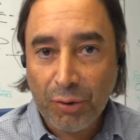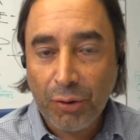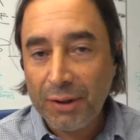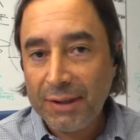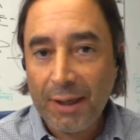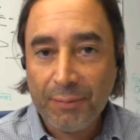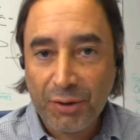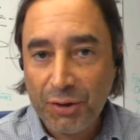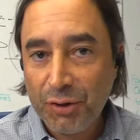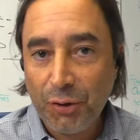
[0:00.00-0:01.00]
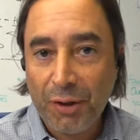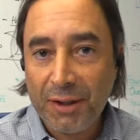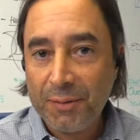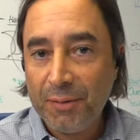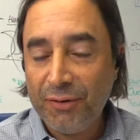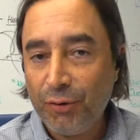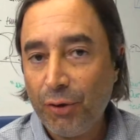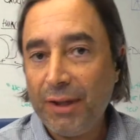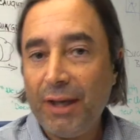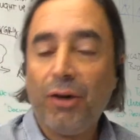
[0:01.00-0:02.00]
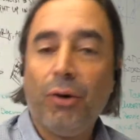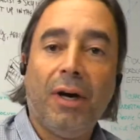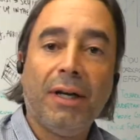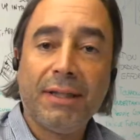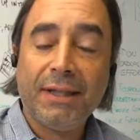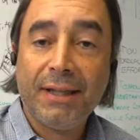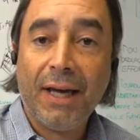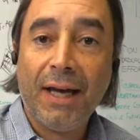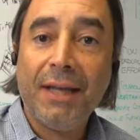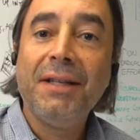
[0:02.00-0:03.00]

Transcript: prototype their stories before they go on set.